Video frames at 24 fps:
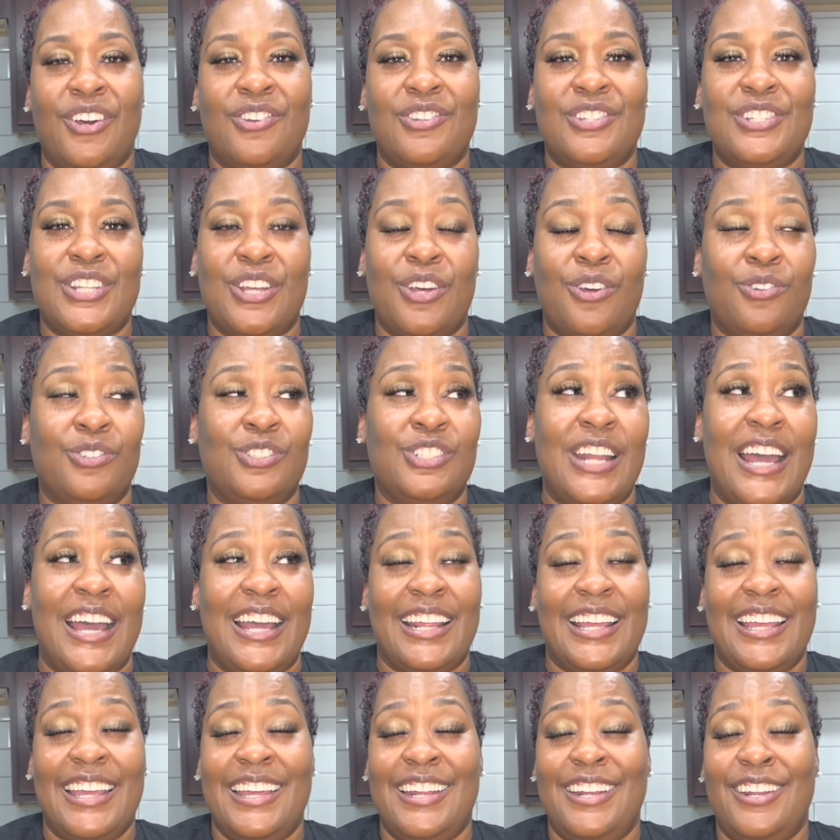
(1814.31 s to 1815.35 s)
So
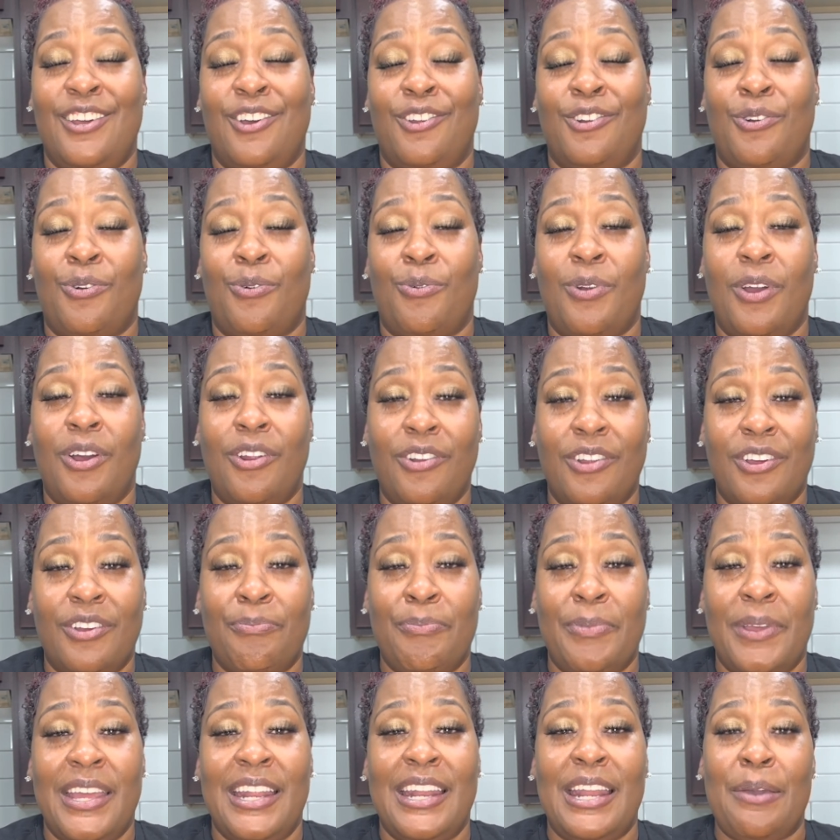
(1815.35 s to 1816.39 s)
not getting on
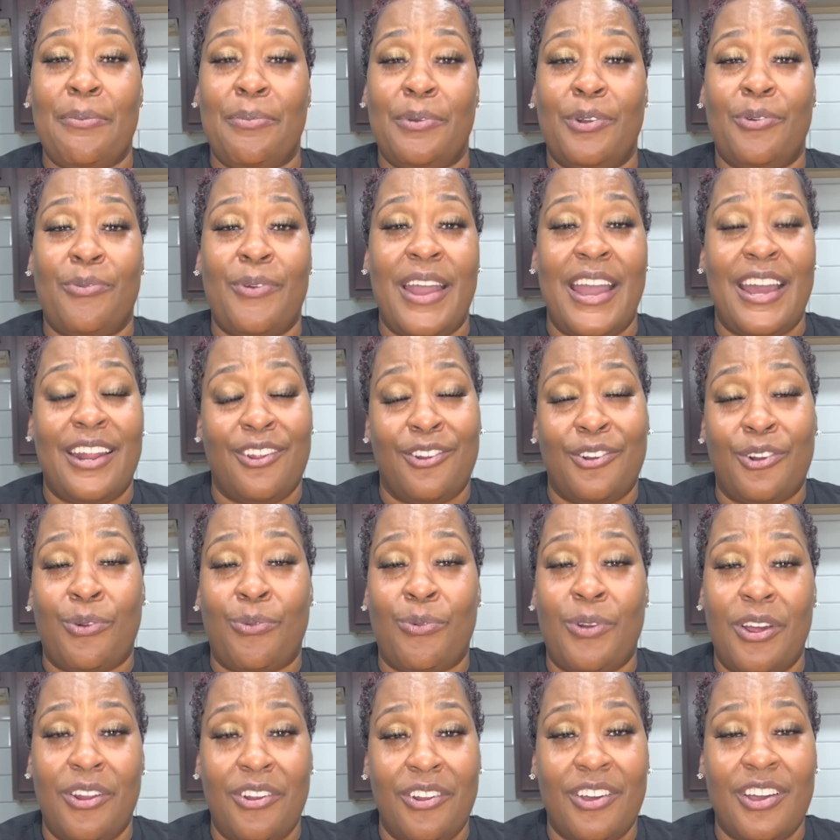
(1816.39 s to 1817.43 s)
being able to ride on a
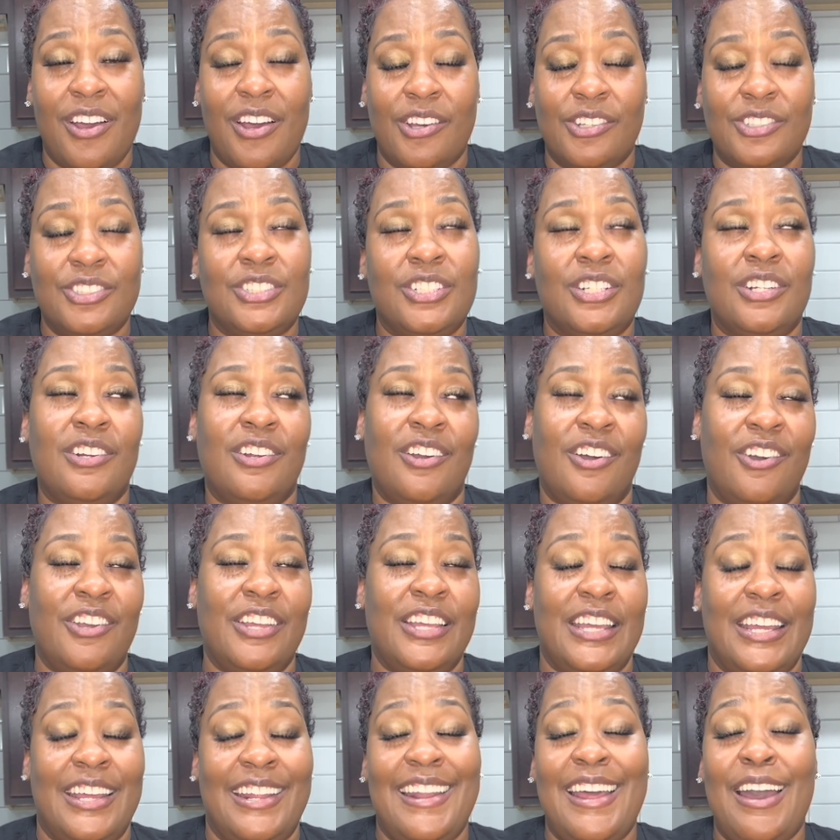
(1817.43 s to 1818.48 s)
roller coaster, oh
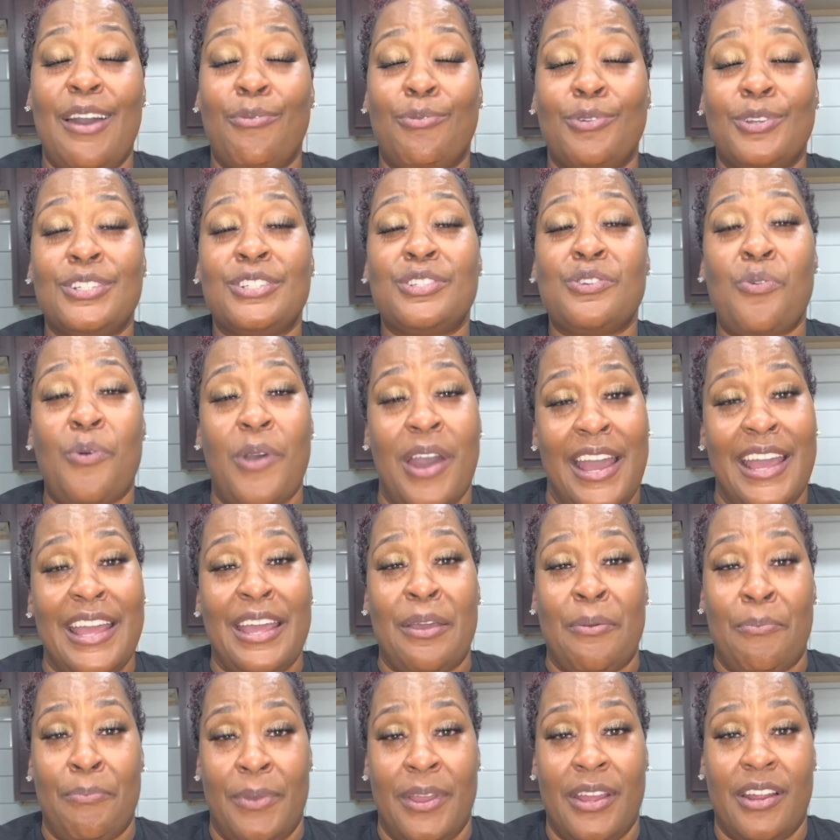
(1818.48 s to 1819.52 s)
yeah, that was quite
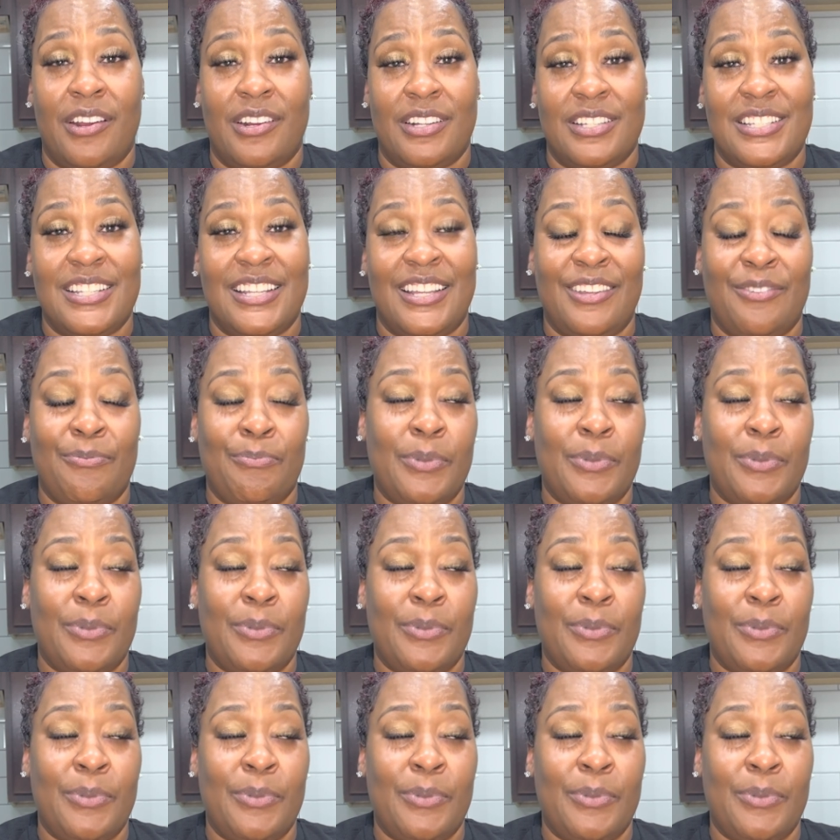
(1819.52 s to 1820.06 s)
embarrassing.